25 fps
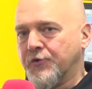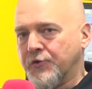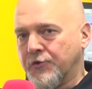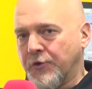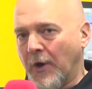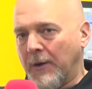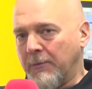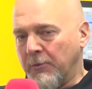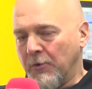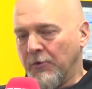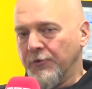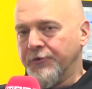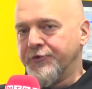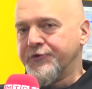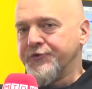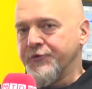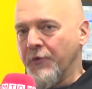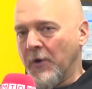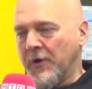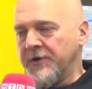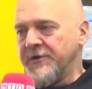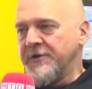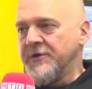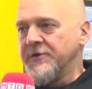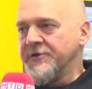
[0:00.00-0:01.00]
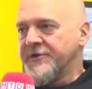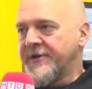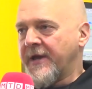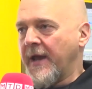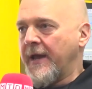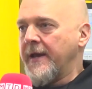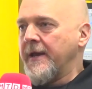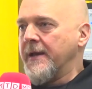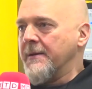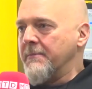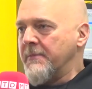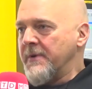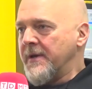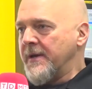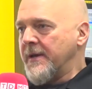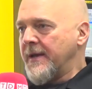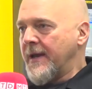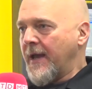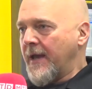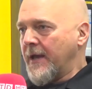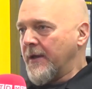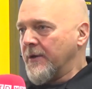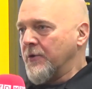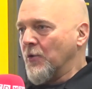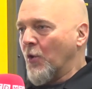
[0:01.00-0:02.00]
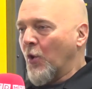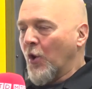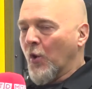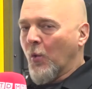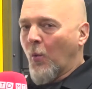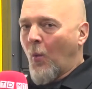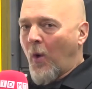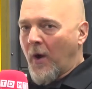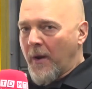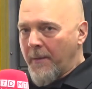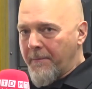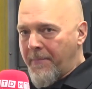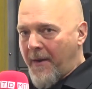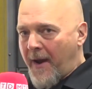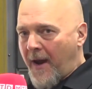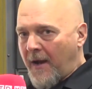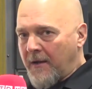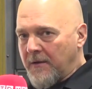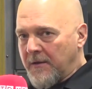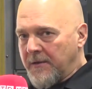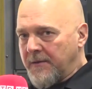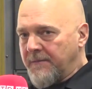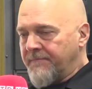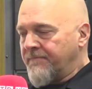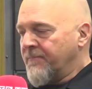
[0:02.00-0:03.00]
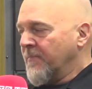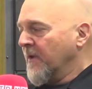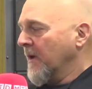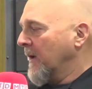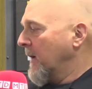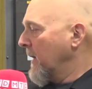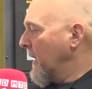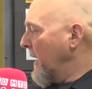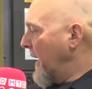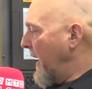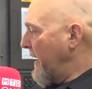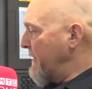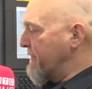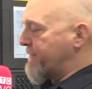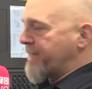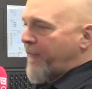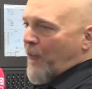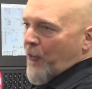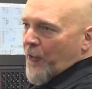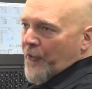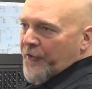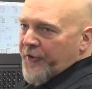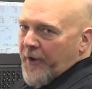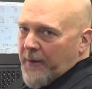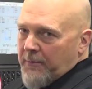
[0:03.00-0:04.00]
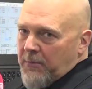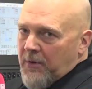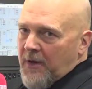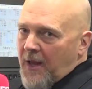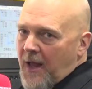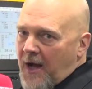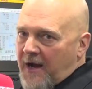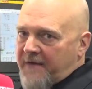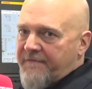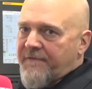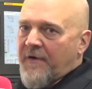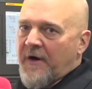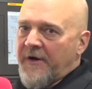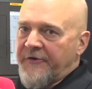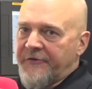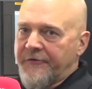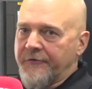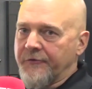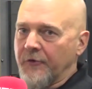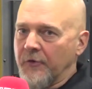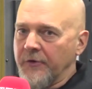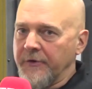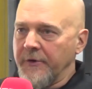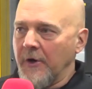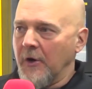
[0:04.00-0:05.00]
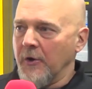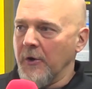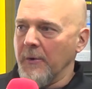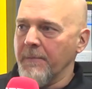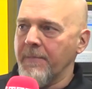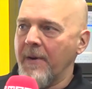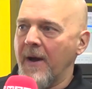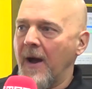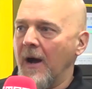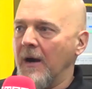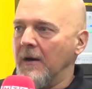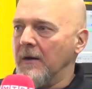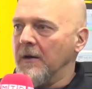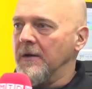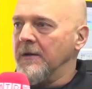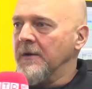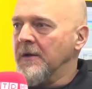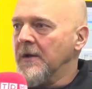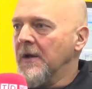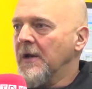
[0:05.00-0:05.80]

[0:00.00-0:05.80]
double trunnion KME head on one pallet and four double lock vices on the other pallet.